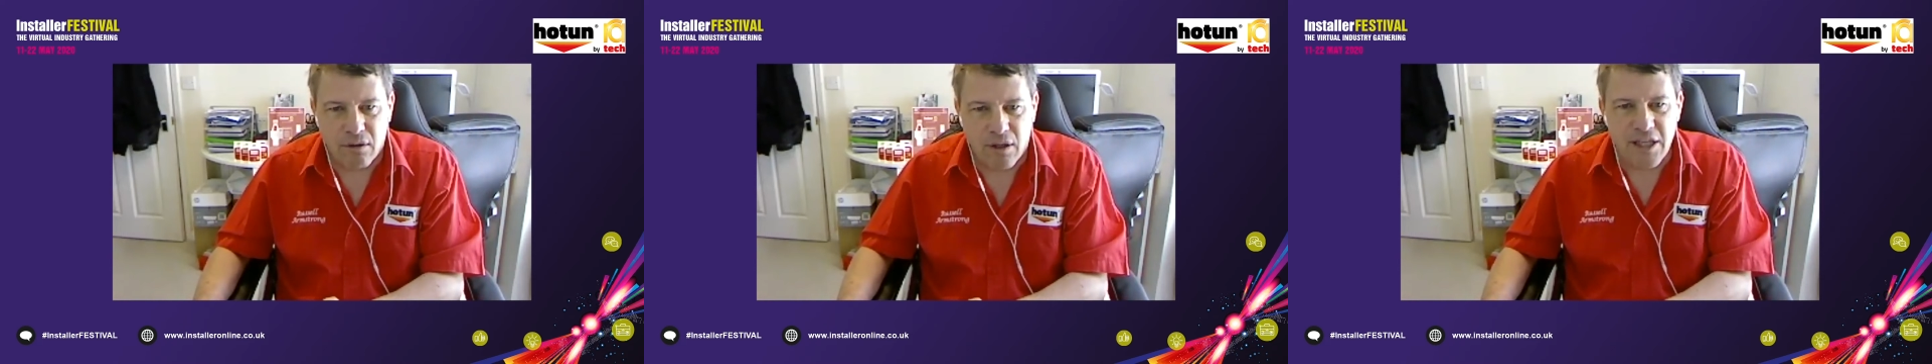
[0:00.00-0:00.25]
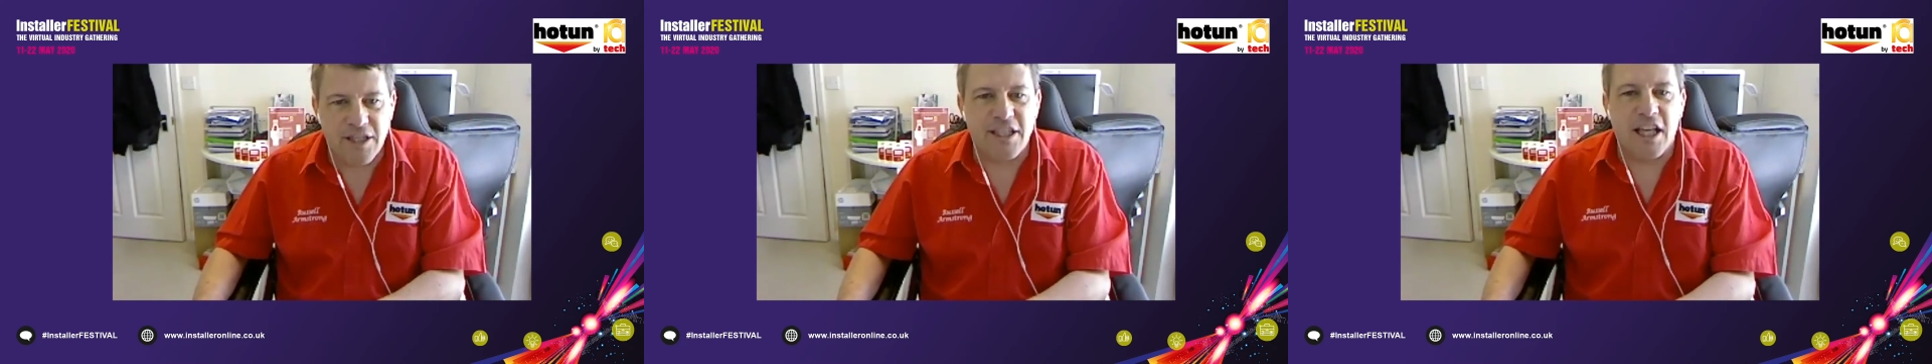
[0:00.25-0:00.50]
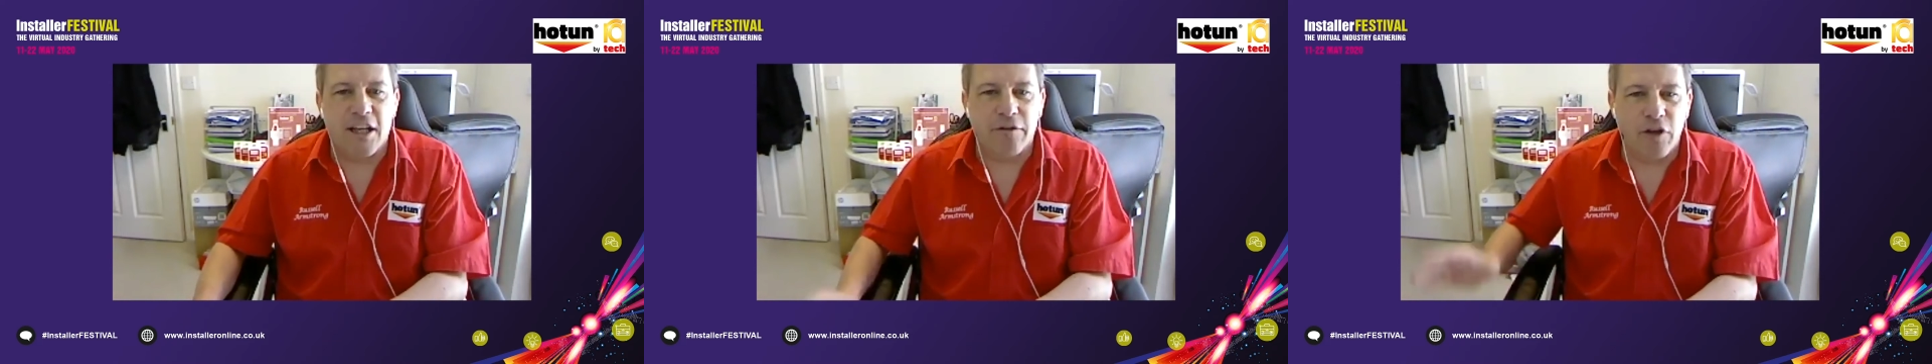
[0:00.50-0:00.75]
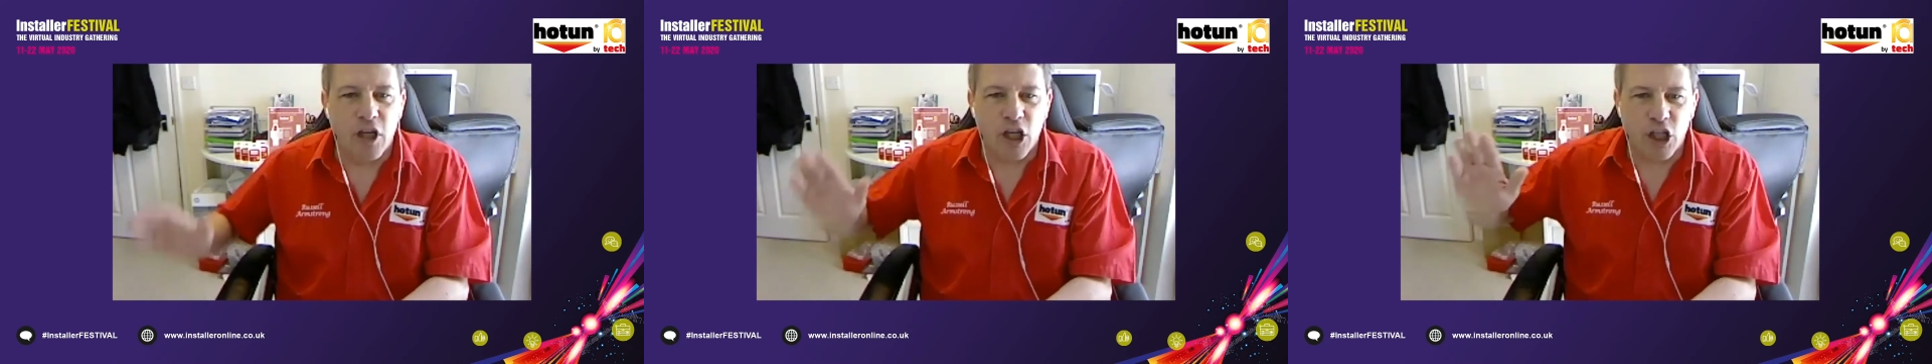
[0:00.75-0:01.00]
instead of
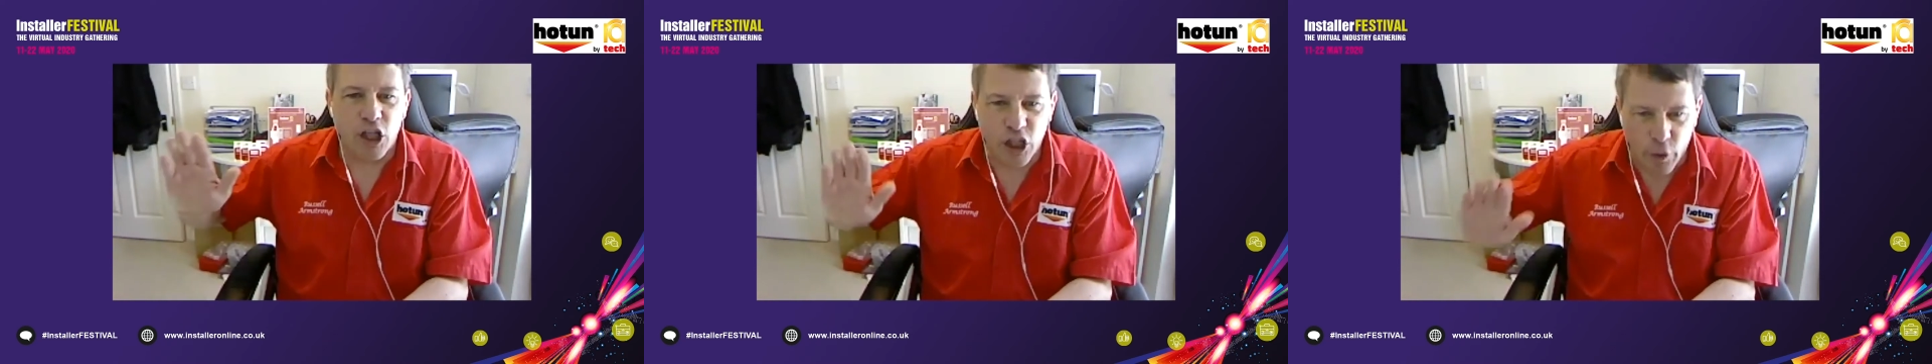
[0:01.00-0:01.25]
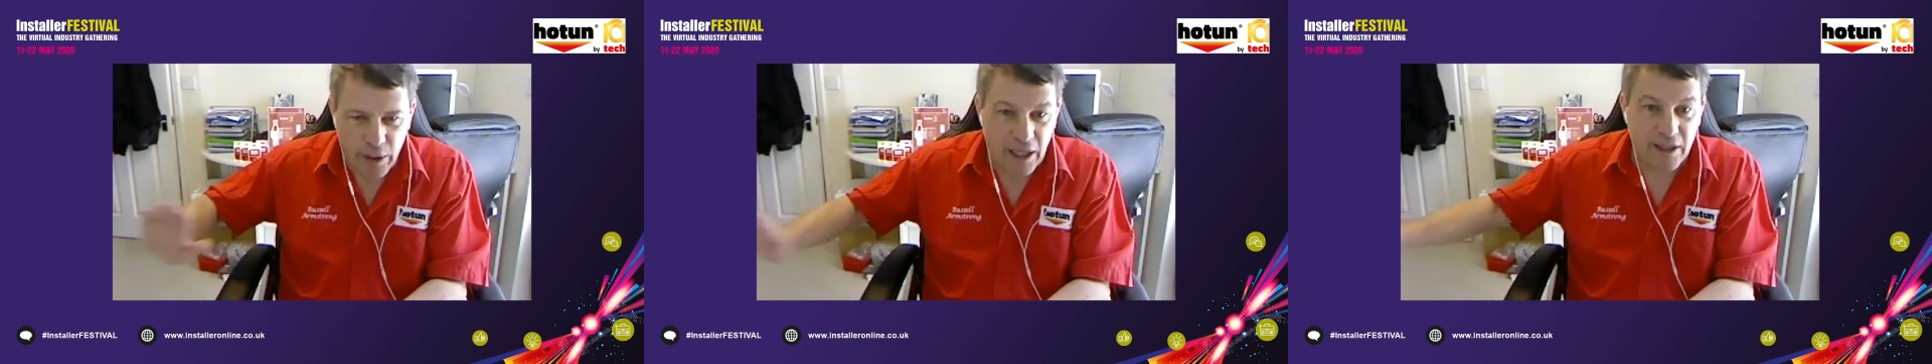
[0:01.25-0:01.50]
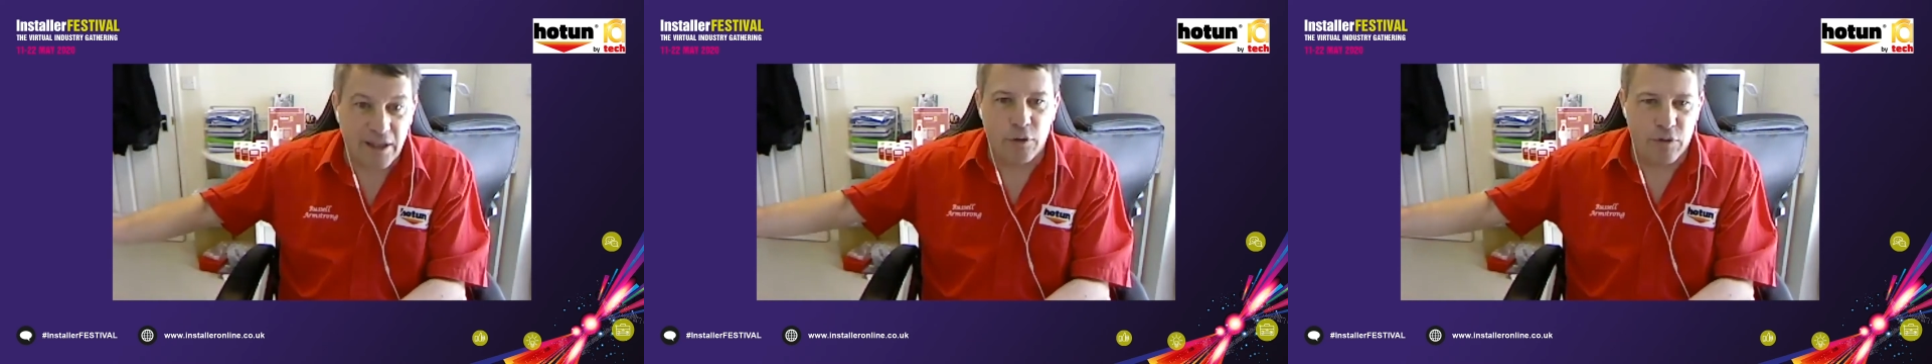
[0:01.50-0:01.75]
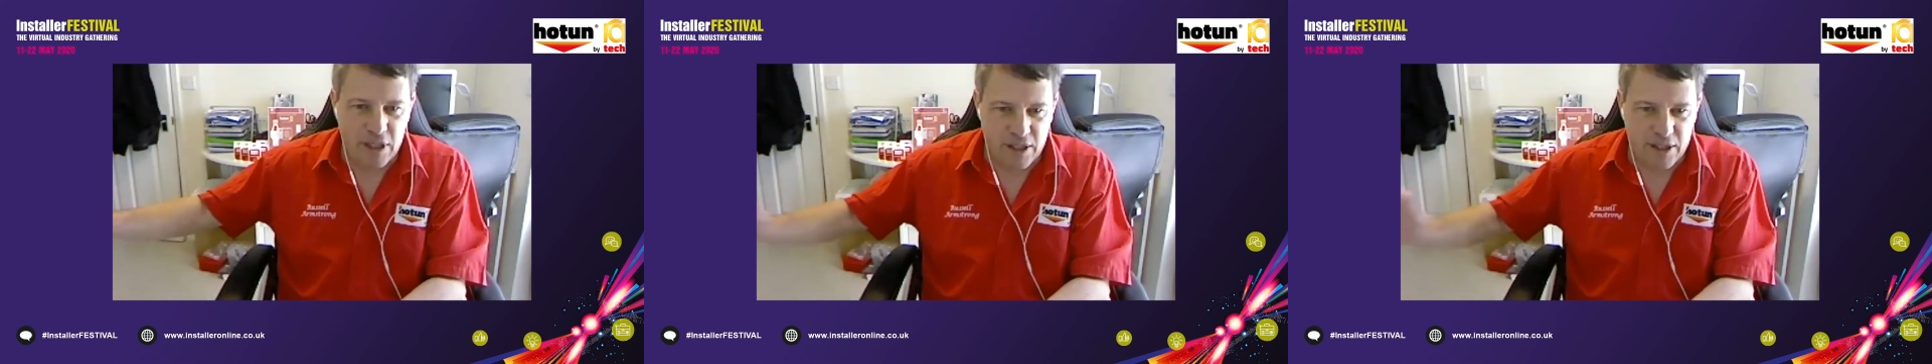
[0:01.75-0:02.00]
going
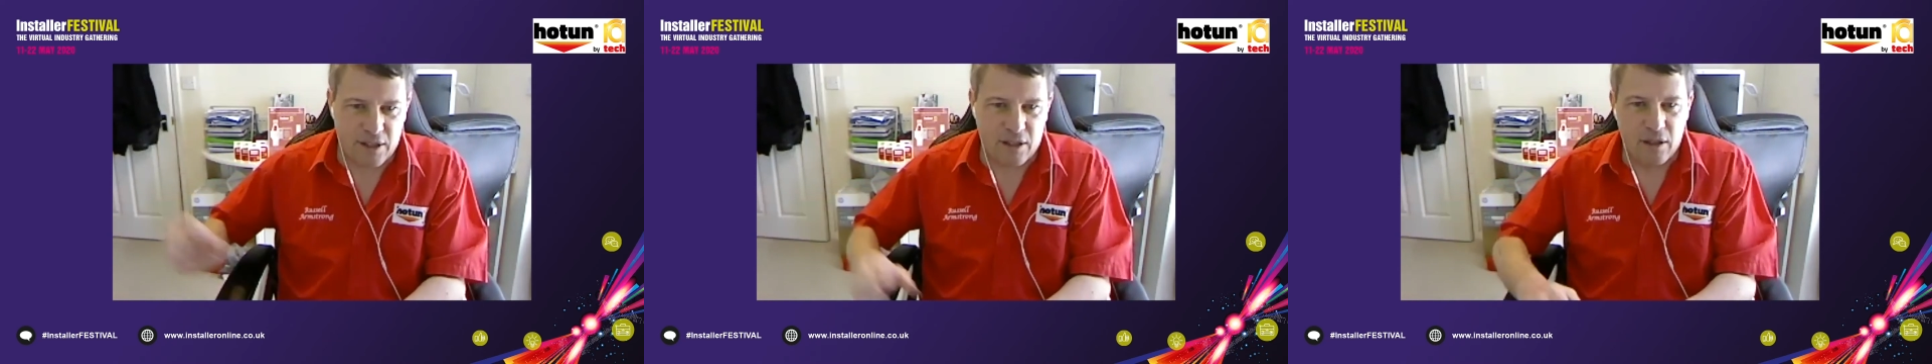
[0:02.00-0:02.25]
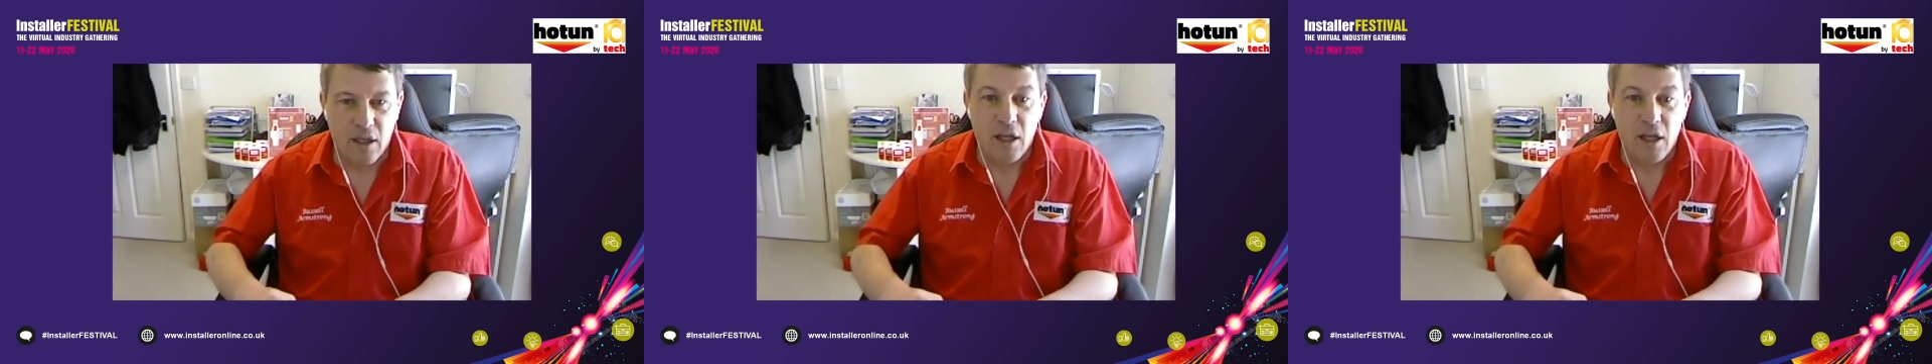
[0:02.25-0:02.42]
unnoticed.